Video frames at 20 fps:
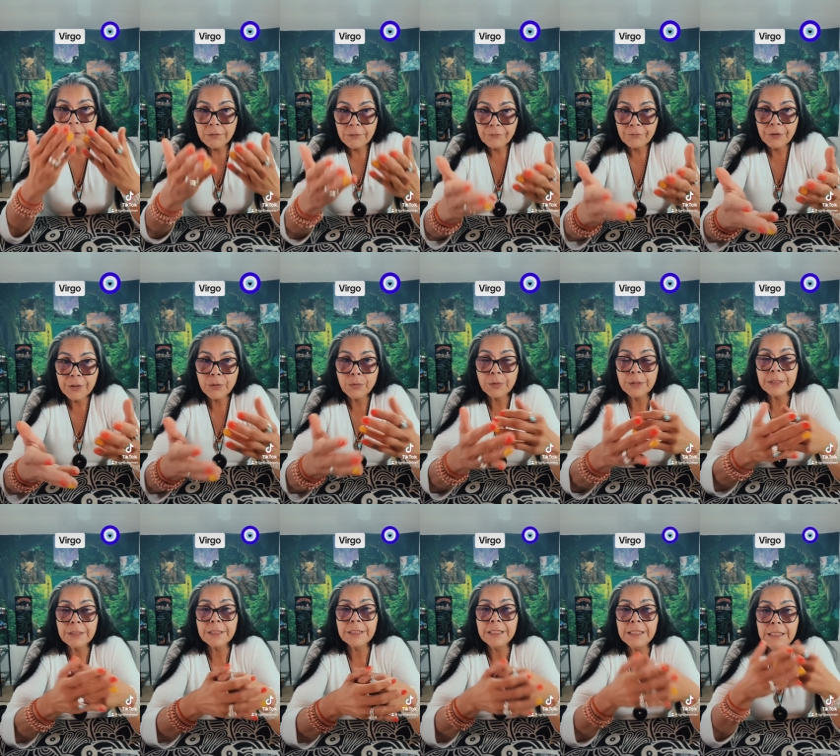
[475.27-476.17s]

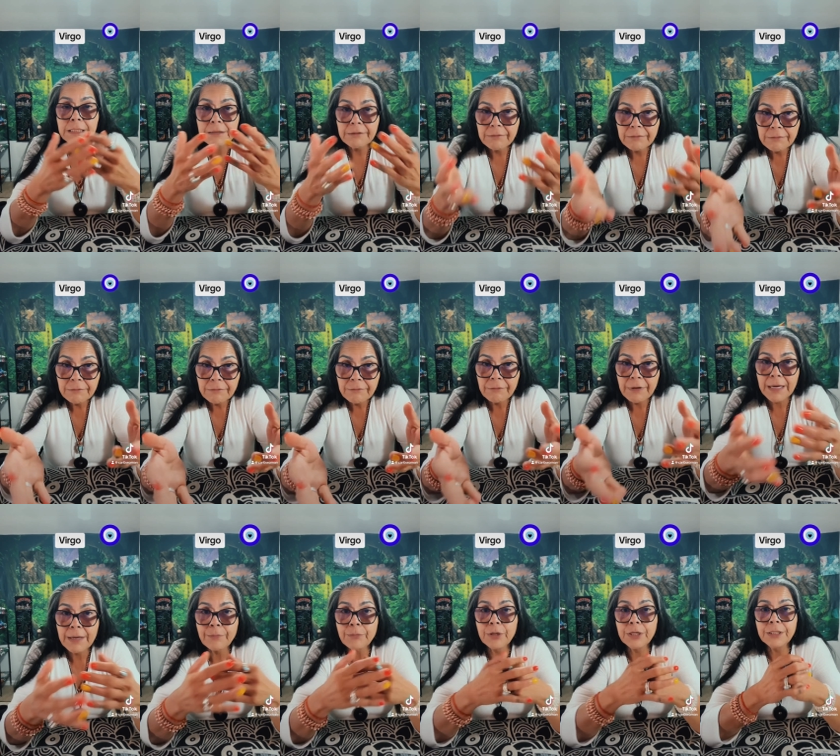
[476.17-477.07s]
frequency,
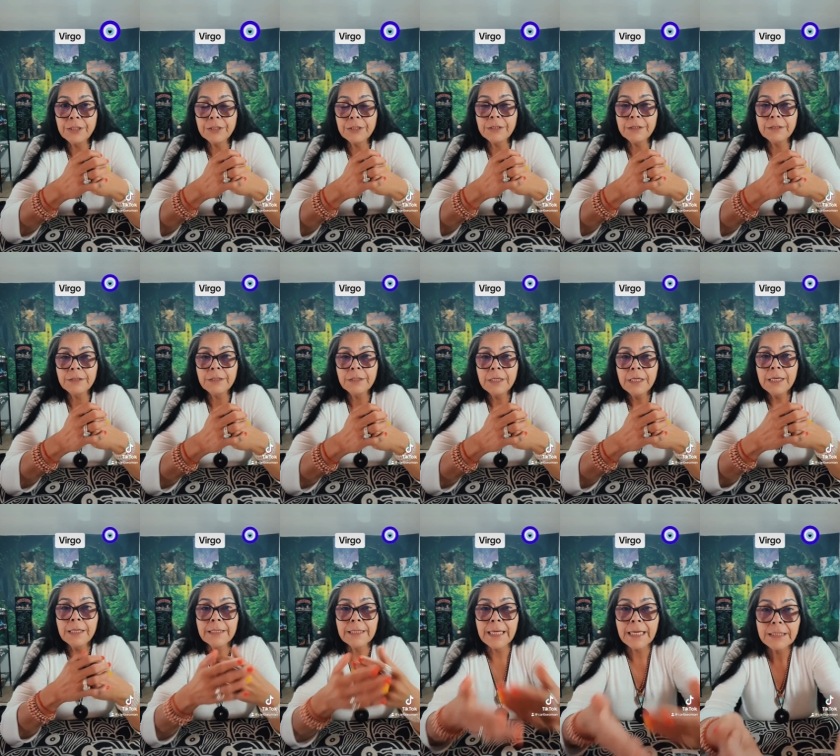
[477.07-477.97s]
vibration,
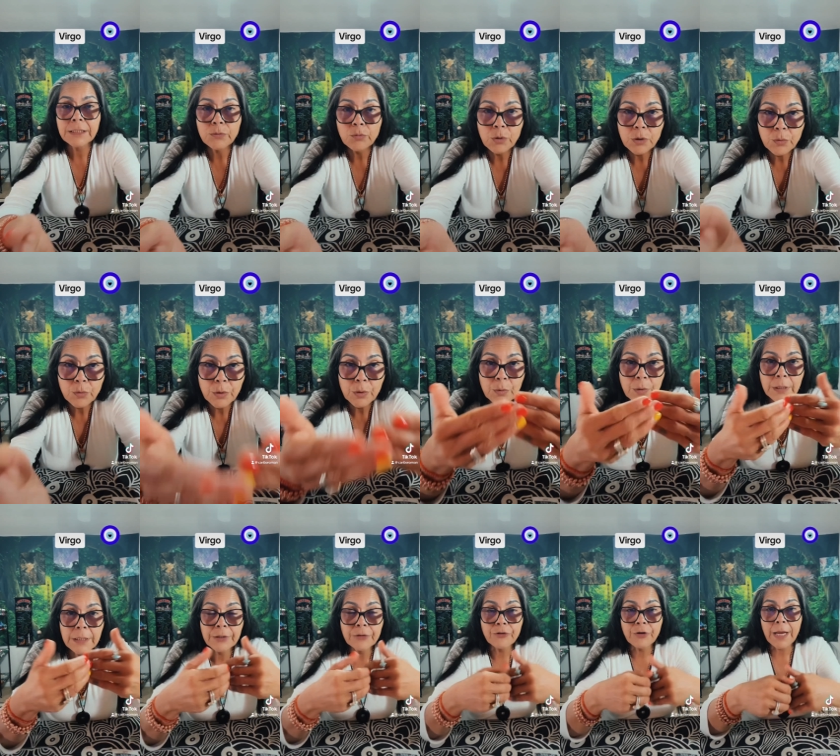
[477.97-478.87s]
that's what we will
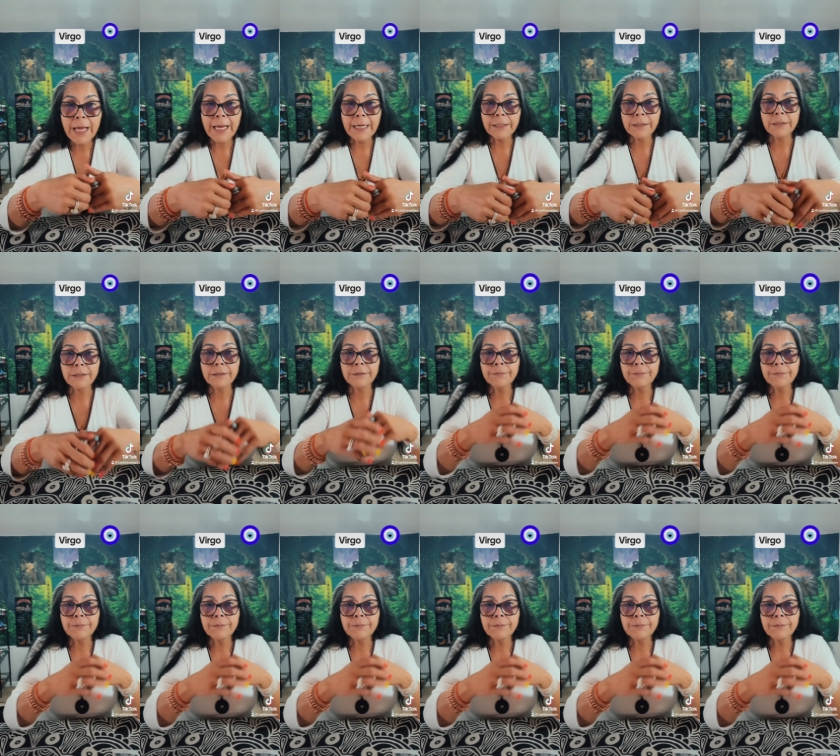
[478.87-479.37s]
attract.